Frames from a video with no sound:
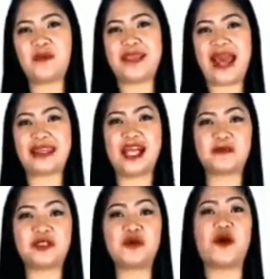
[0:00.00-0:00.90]
that helps
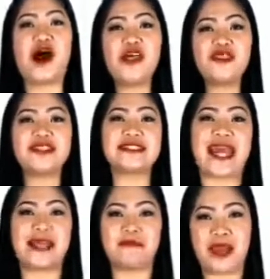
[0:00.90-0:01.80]
you
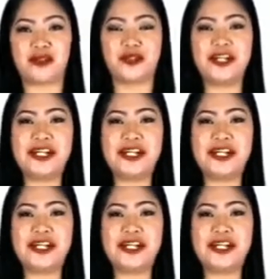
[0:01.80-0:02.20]
understand better